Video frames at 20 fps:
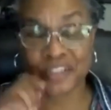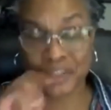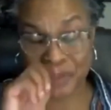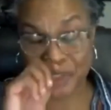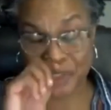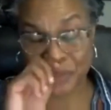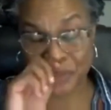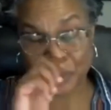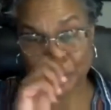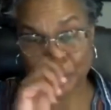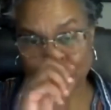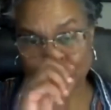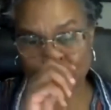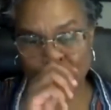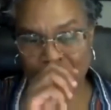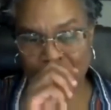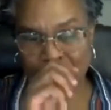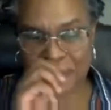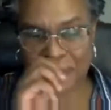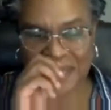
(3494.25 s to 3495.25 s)
reports
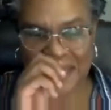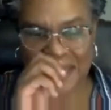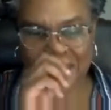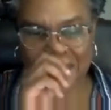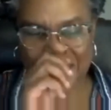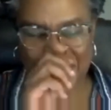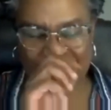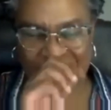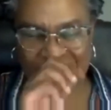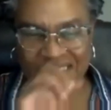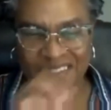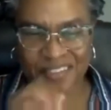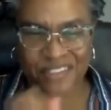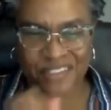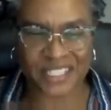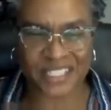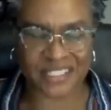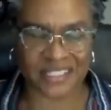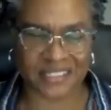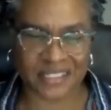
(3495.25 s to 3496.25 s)
but i don't think there's a
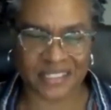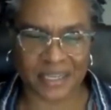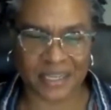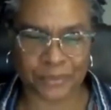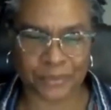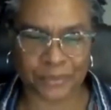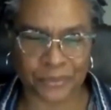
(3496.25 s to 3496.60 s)
separate